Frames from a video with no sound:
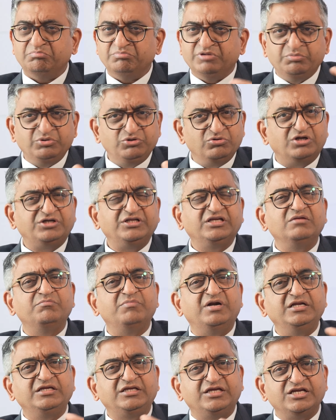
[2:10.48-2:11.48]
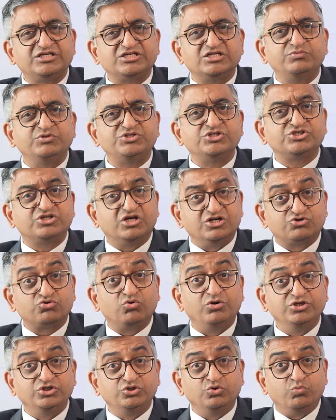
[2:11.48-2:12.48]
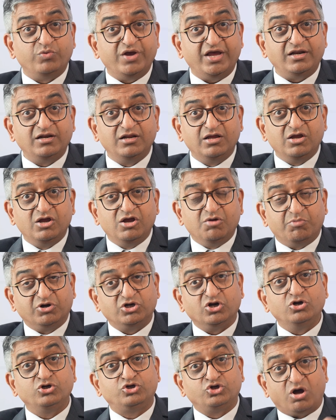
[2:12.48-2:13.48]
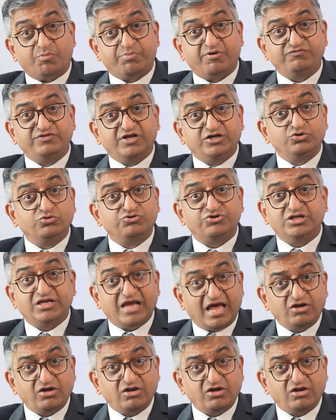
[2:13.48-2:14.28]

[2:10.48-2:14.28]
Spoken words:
maybe you are taking medication which is controlling you well, but on top of that you drink